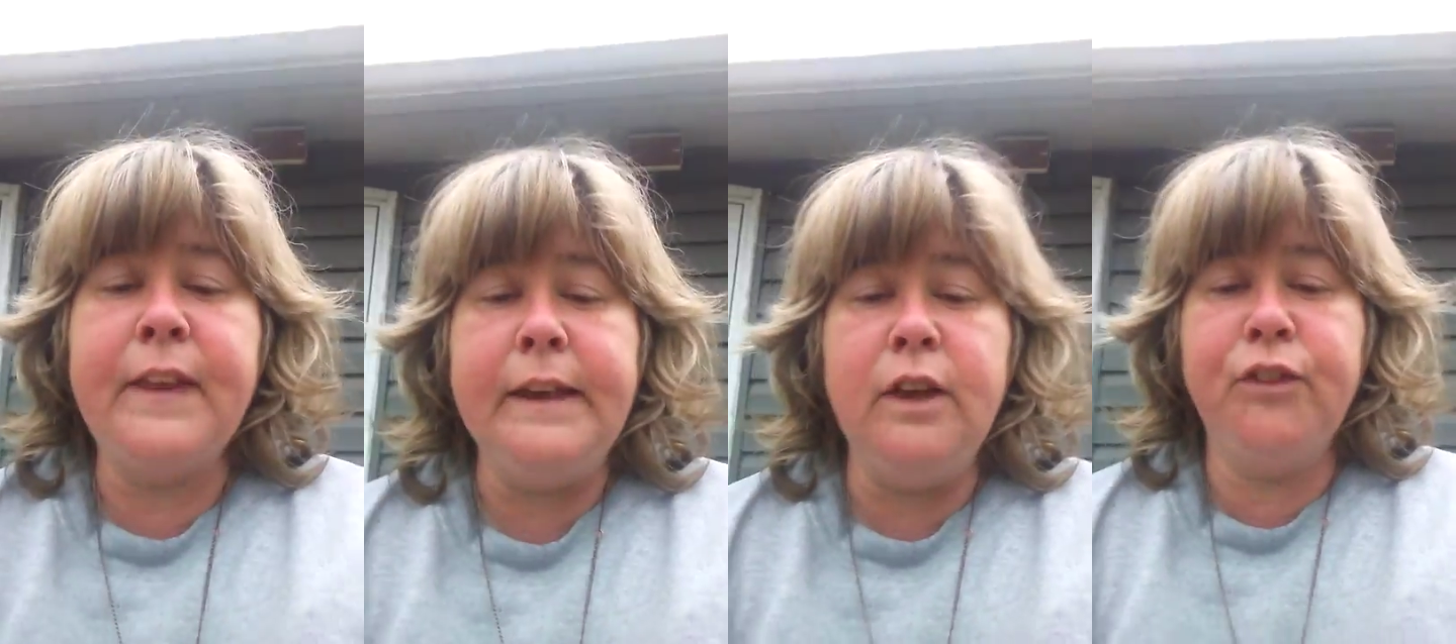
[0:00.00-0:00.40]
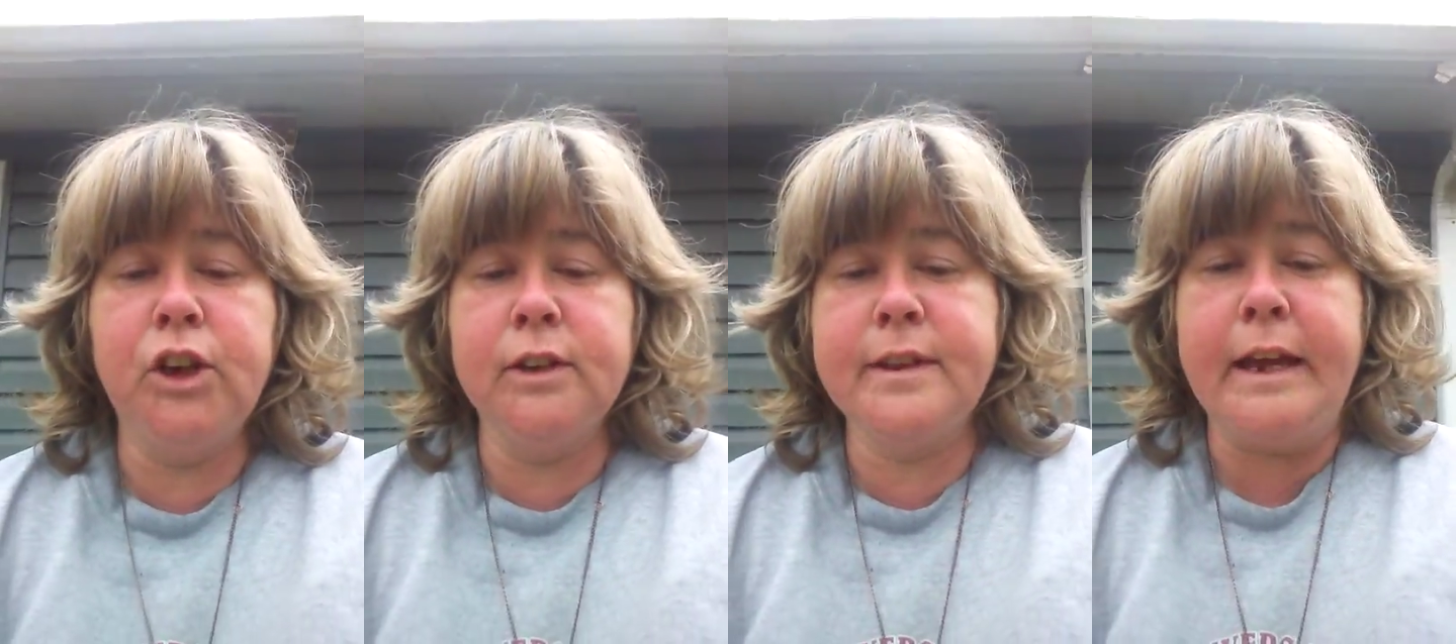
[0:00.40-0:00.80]
Thank you for
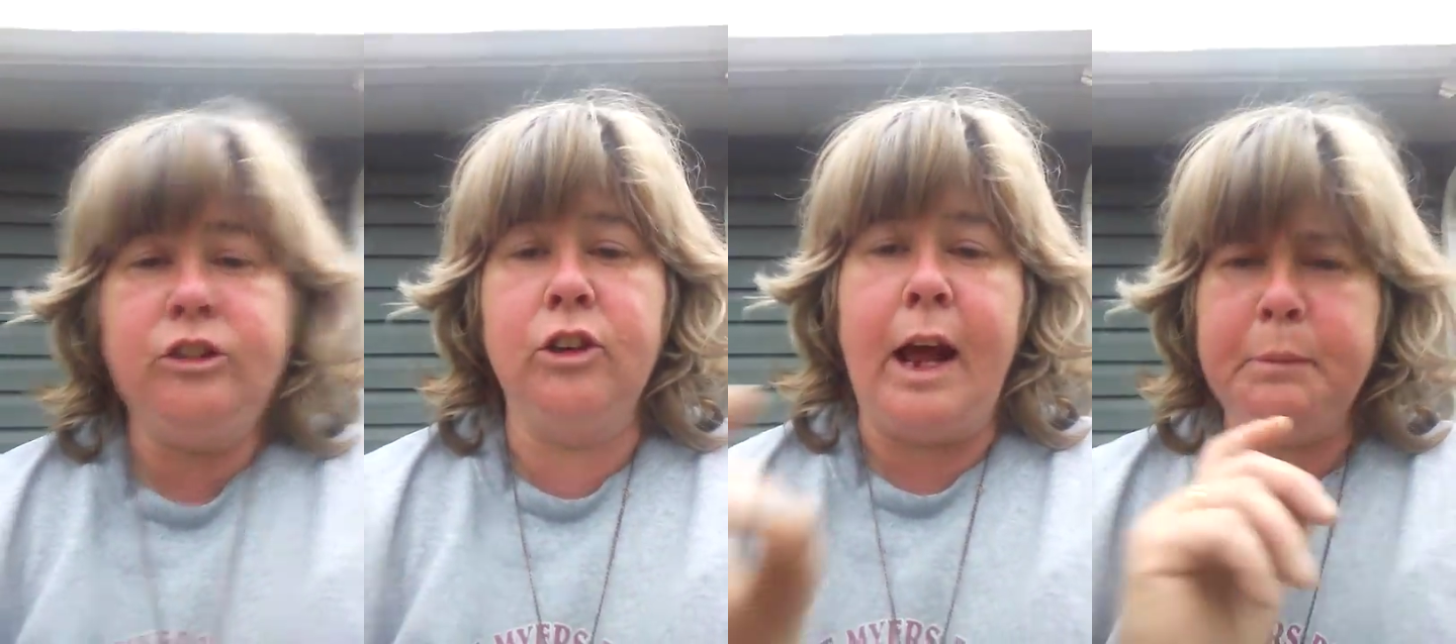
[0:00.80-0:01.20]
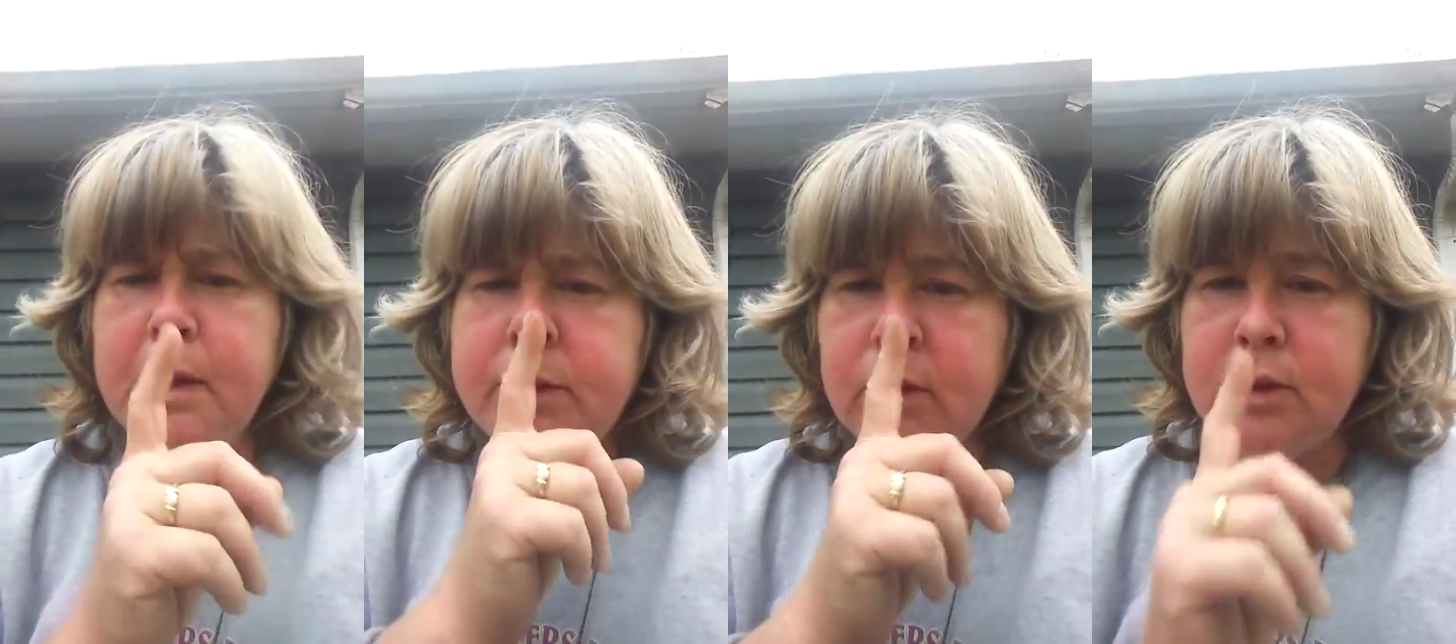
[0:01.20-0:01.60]
your attention. I'm
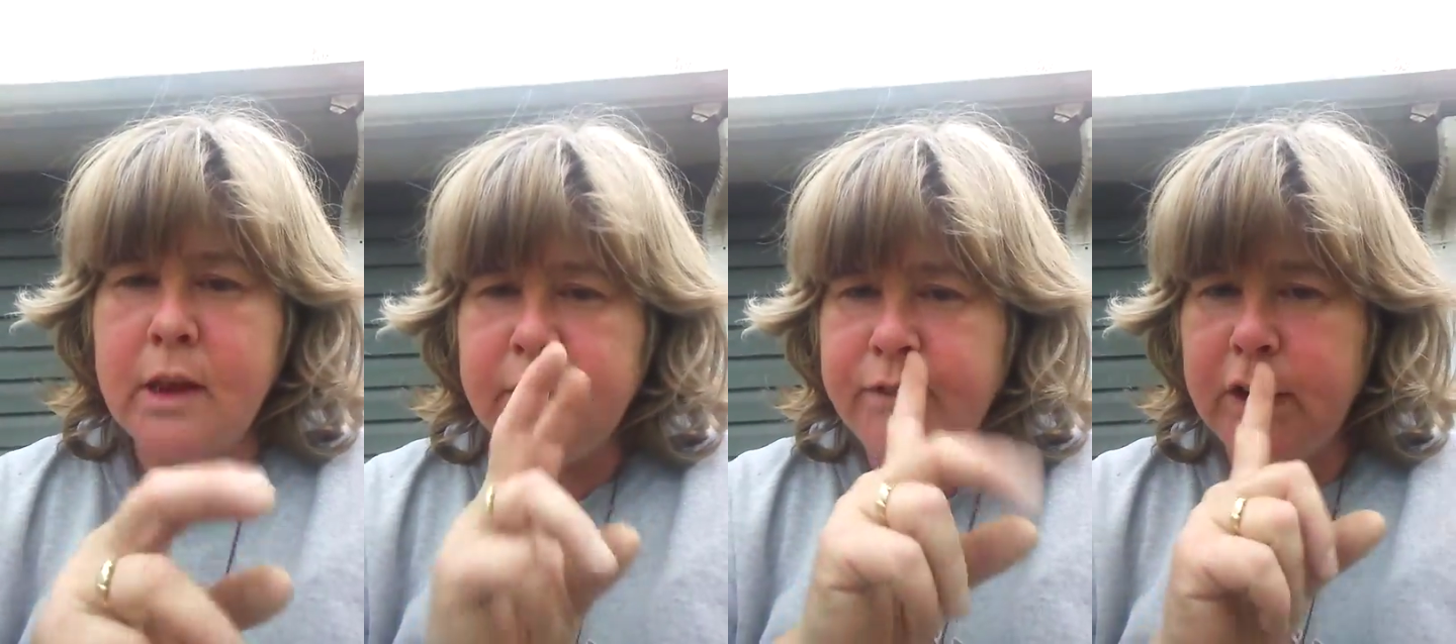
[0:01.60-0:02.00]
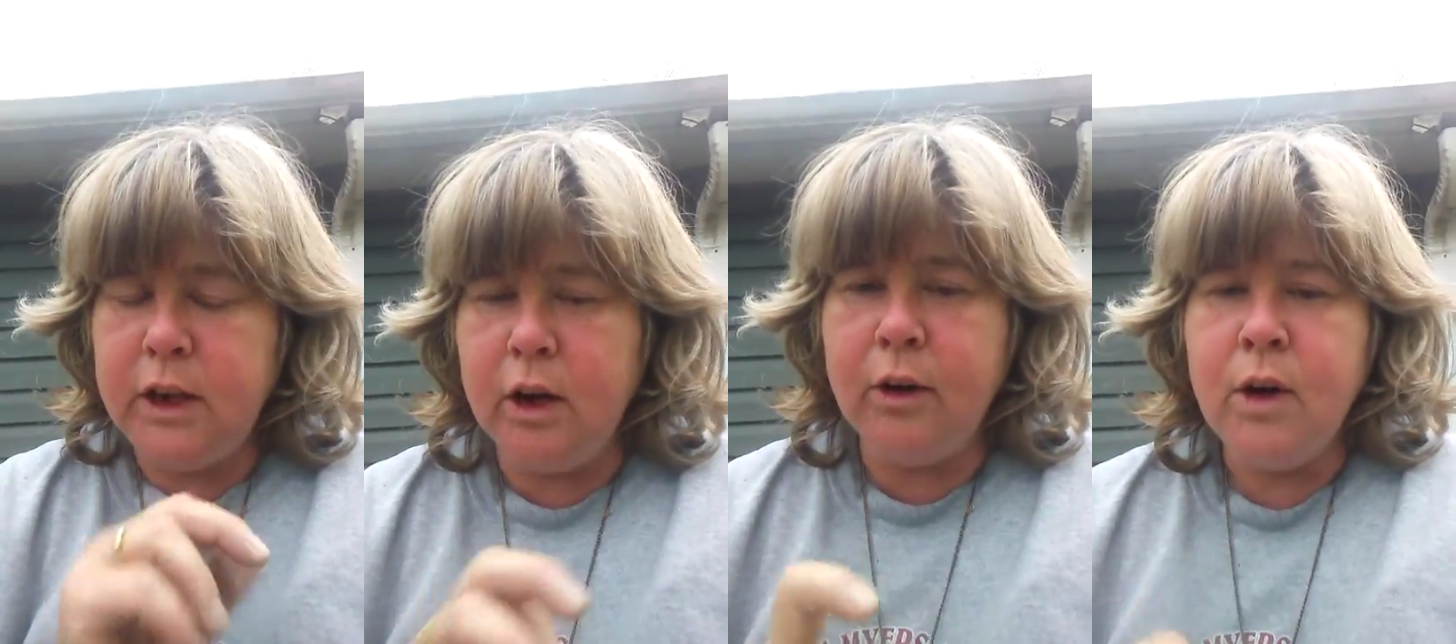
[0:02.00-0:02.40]
going to do another
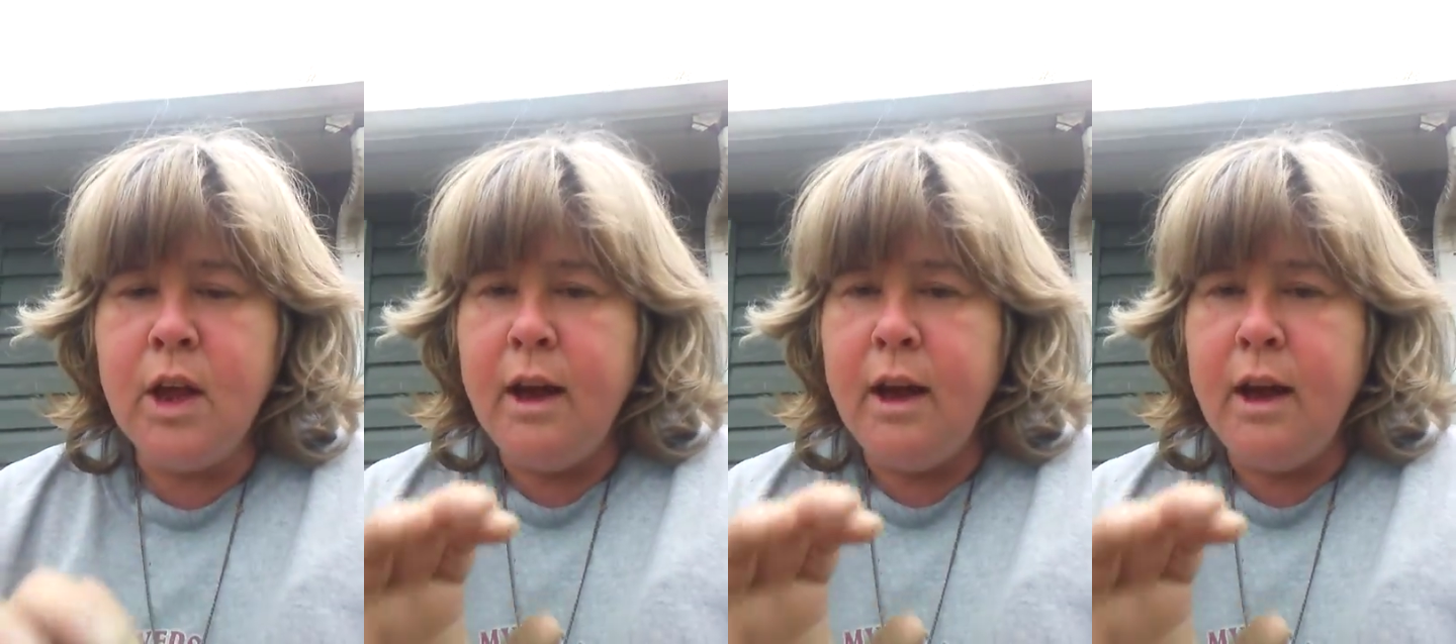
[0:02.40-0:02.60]
video